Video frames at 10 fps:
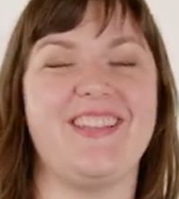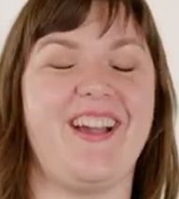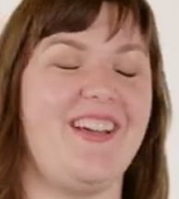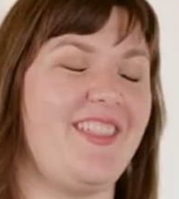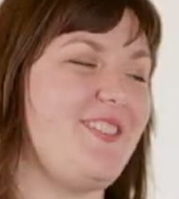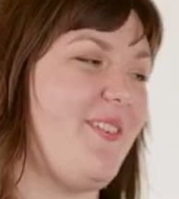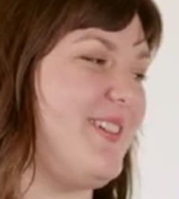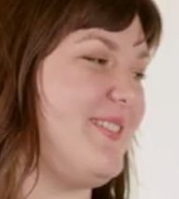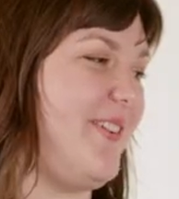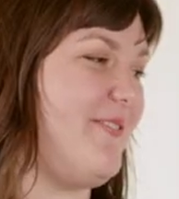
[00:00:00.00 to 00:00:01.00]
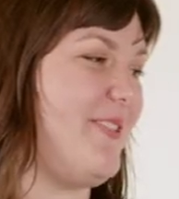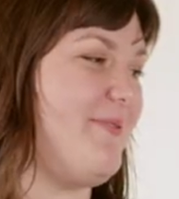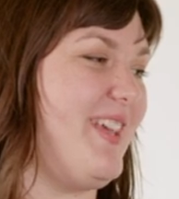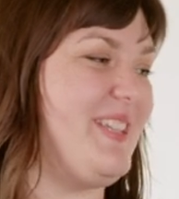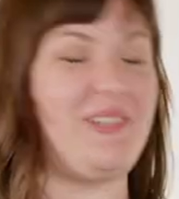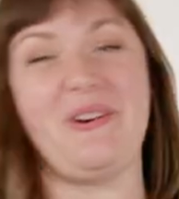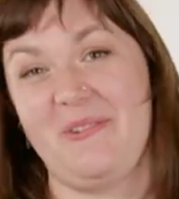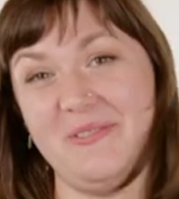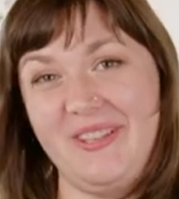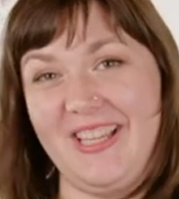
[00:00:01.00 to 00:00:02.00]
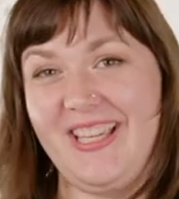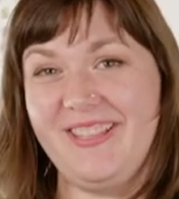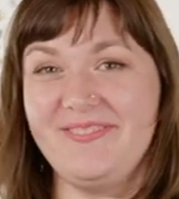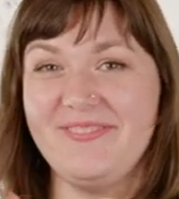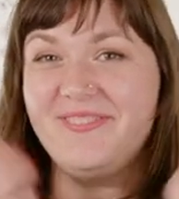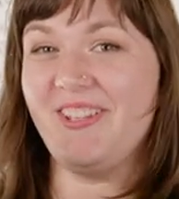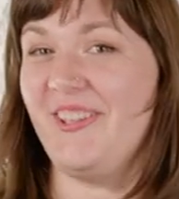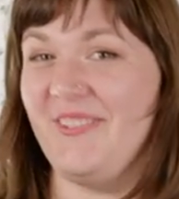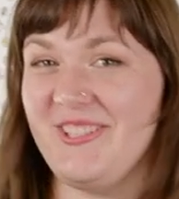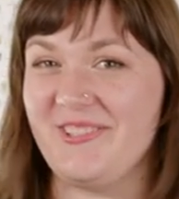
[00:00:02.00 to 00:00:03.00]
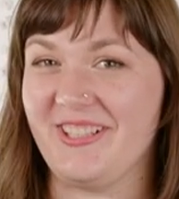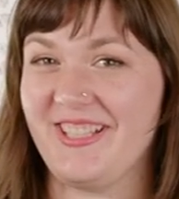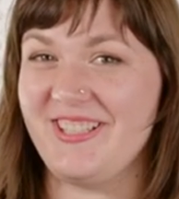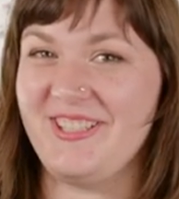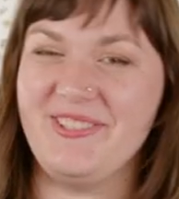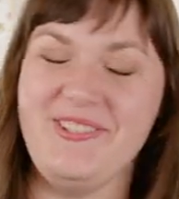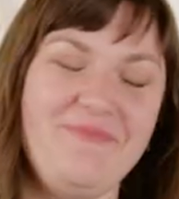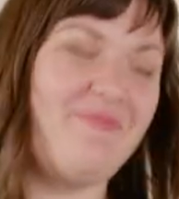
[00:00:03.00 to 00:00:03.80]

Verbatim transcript: Uh, that's always fun for me, so hopefully you enjoyed it too.